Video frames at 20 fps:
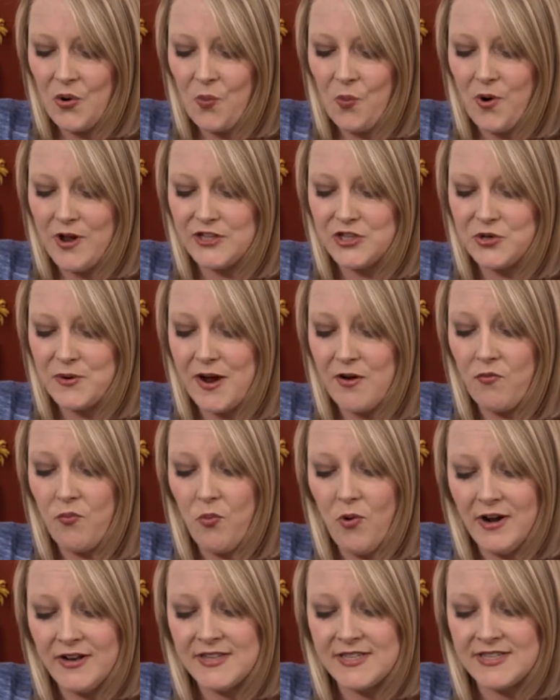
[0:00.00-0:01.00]
Once you have
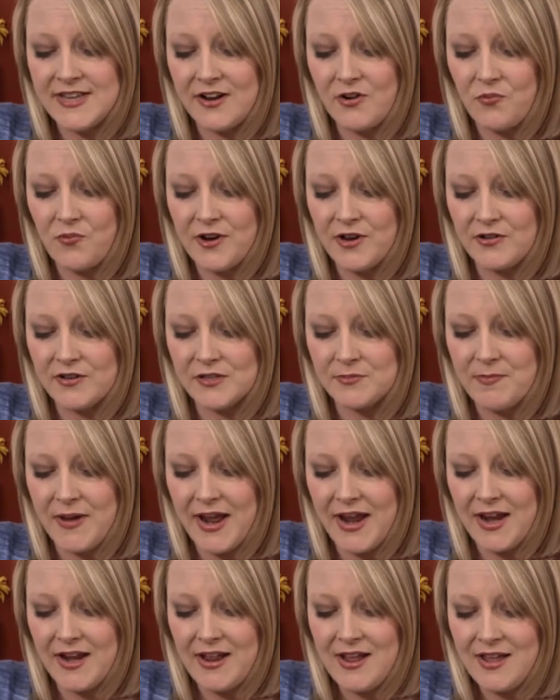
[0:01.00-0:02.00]
one set of wheels
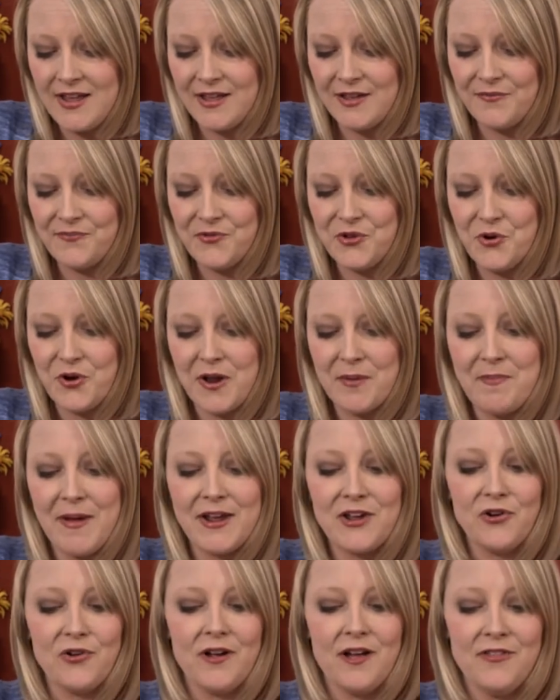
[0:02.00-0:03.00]
made, you can
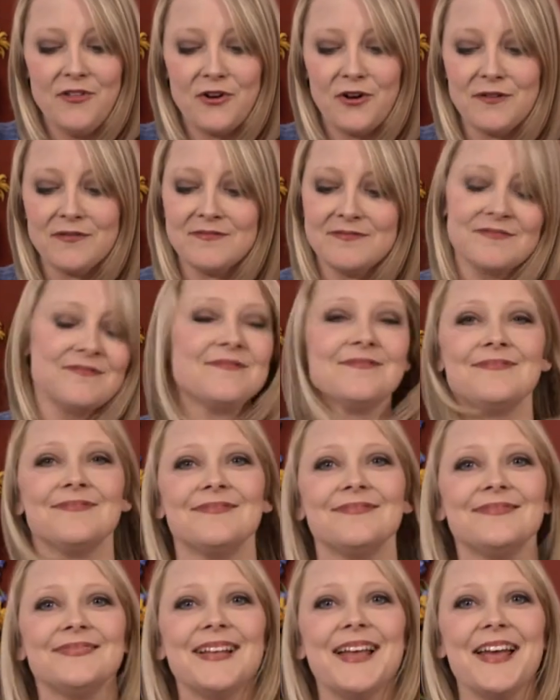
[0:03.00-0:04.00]
make your other.
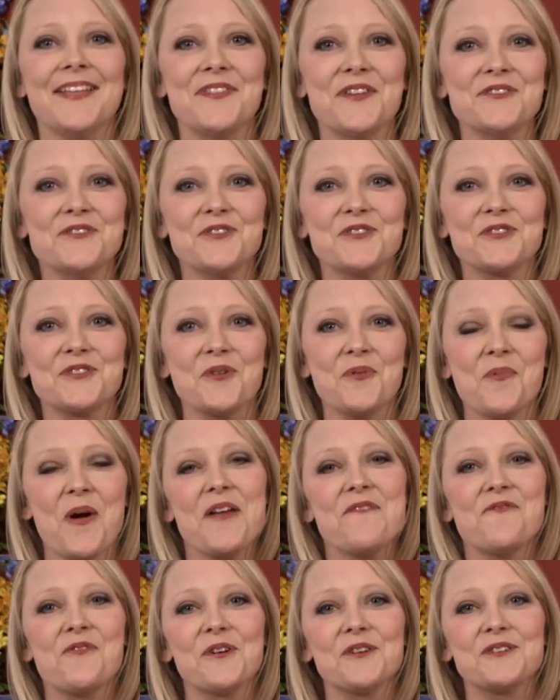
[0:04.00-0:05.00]
And then you're just gonna
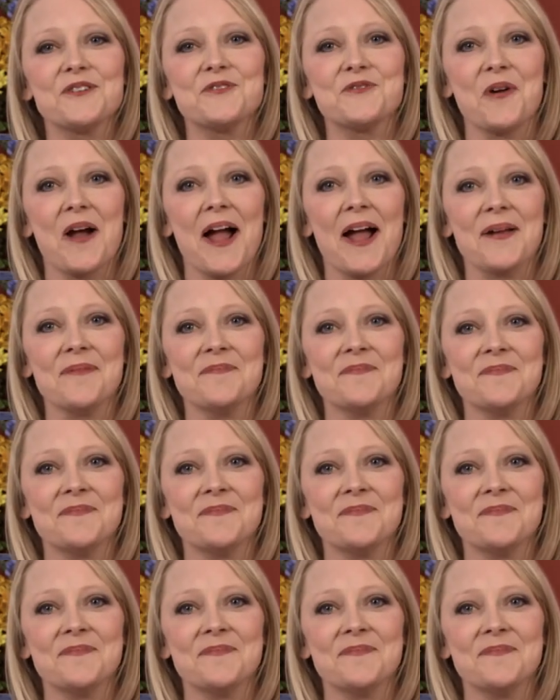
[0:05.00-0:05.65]
wait for it to dry.